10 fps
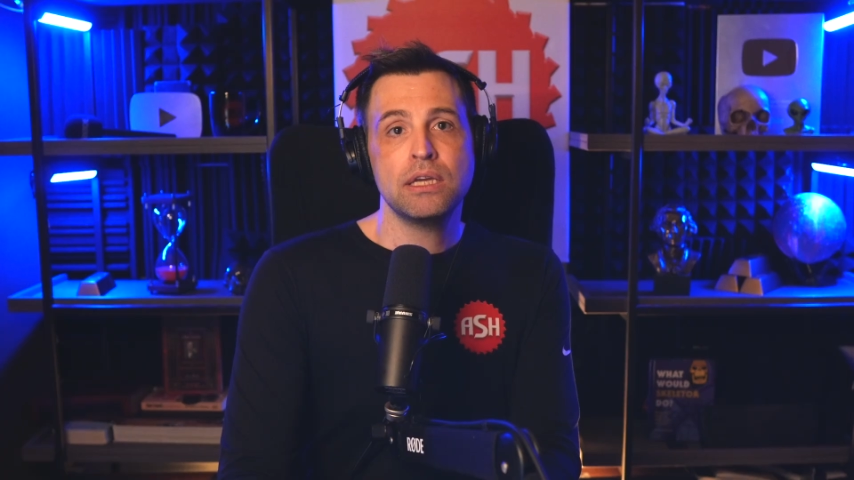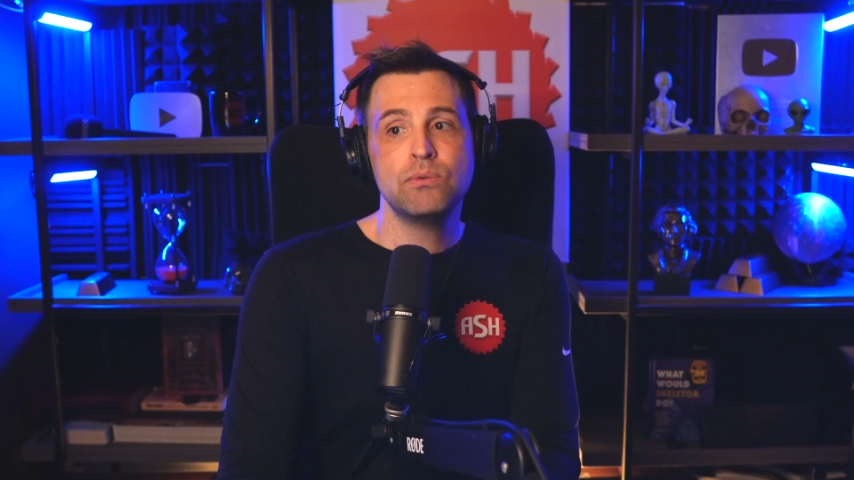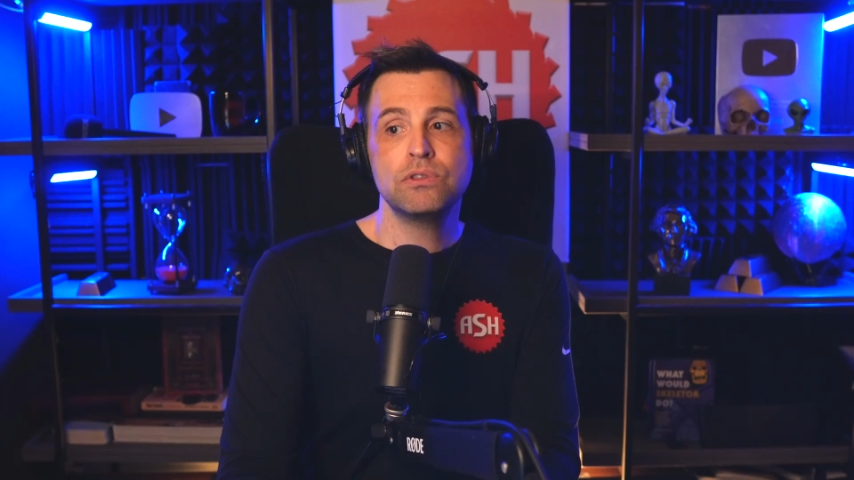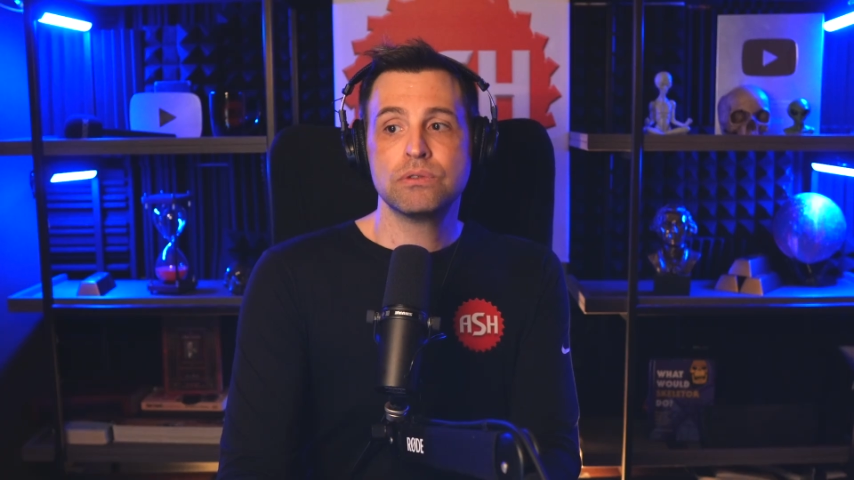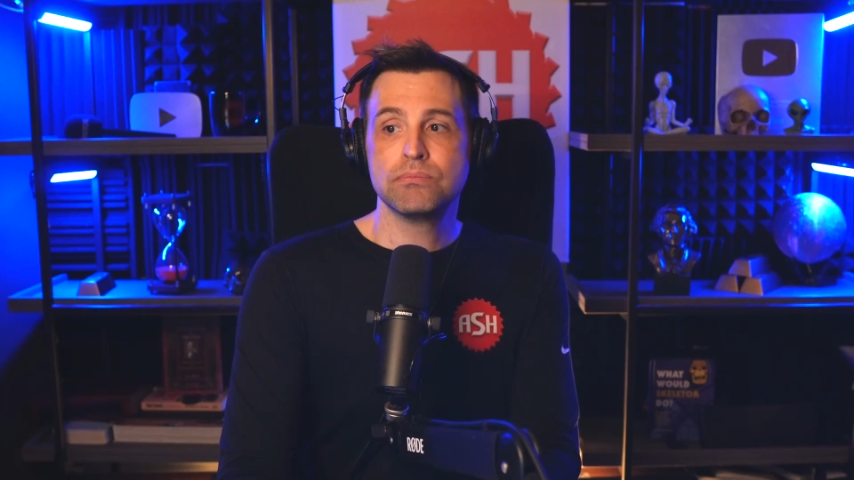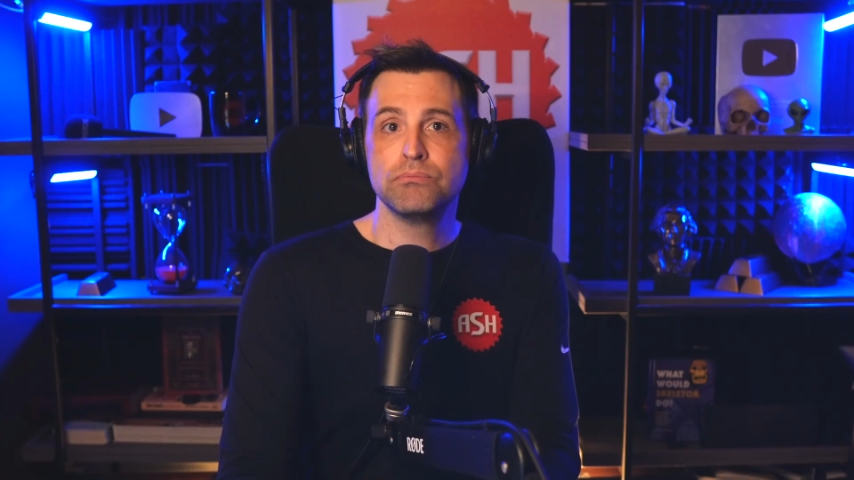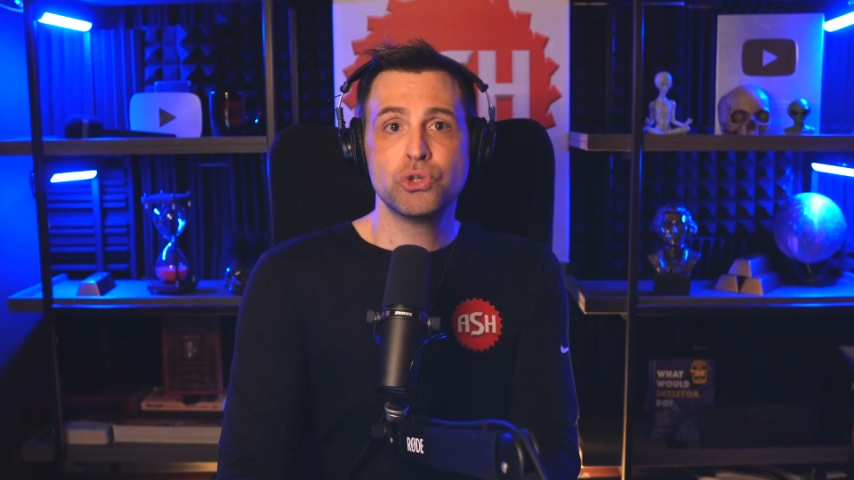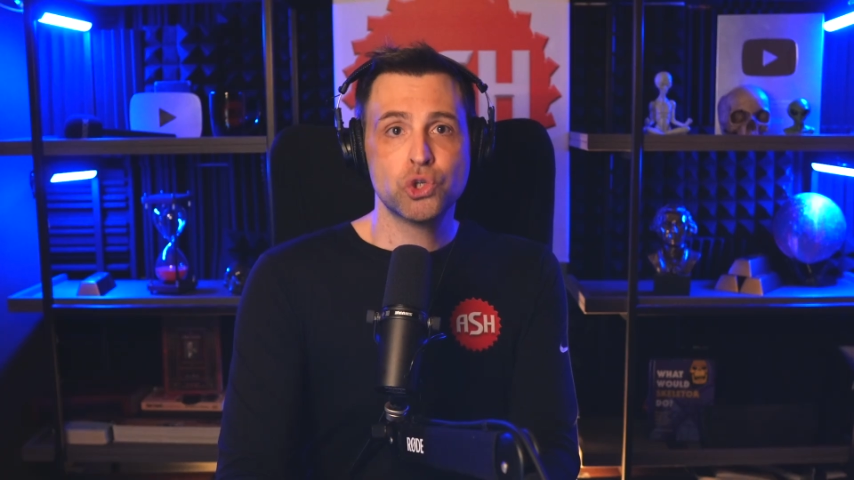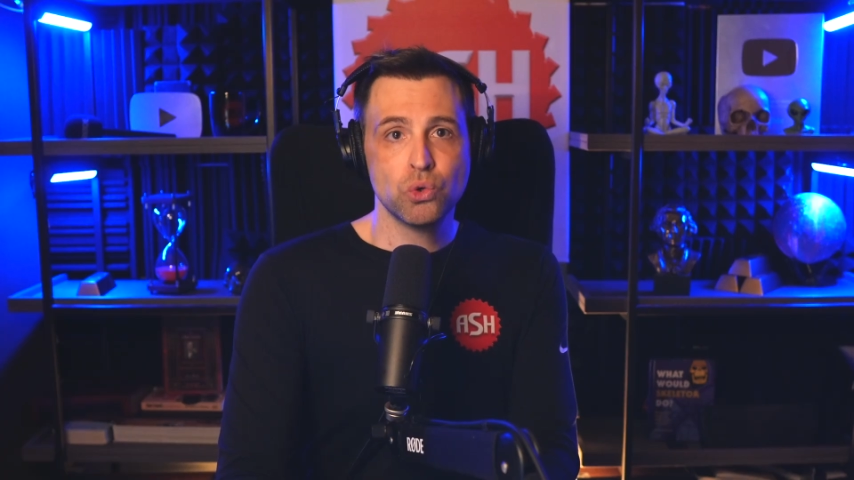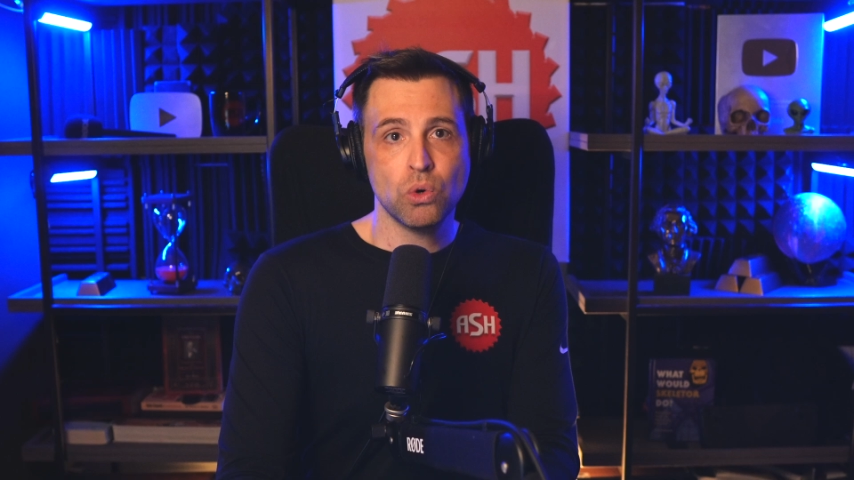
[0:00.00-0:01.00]
He was
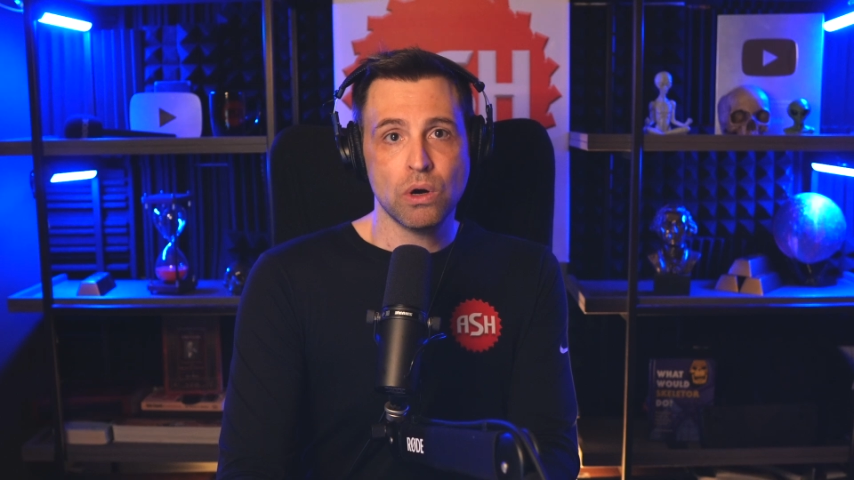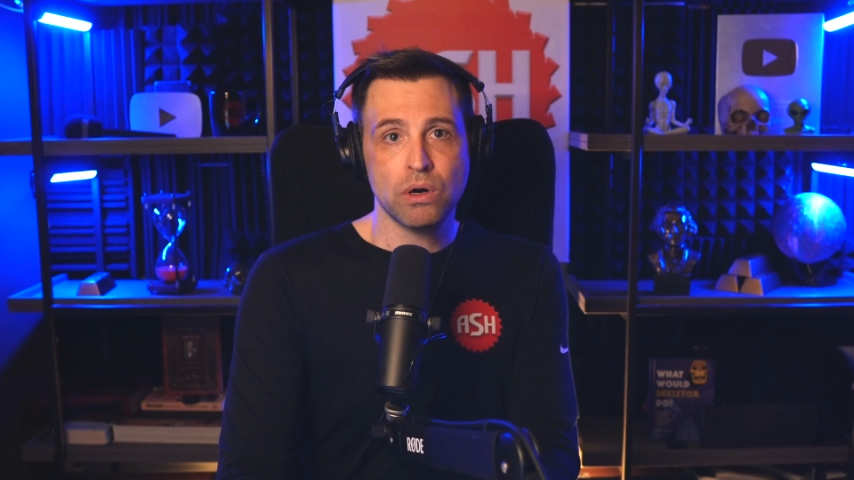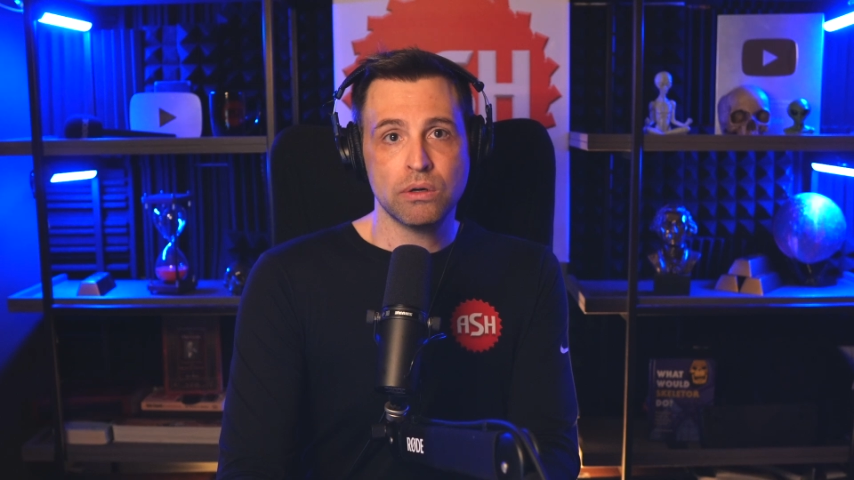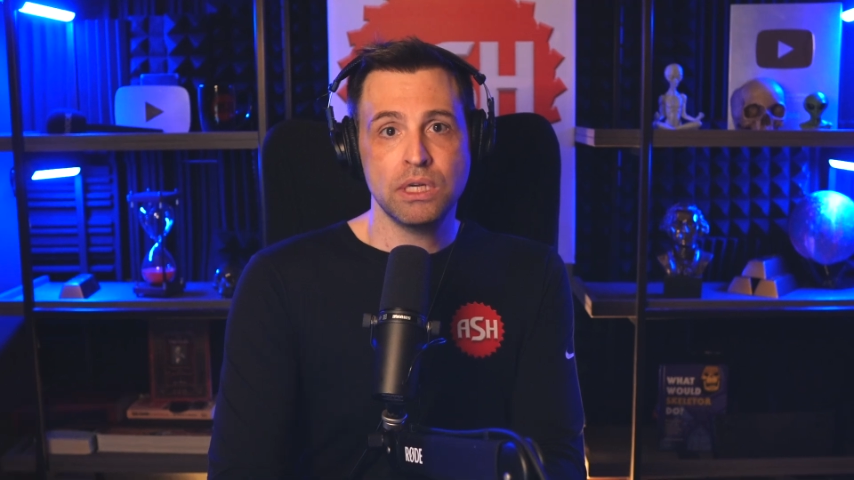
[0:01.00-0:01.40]
mature.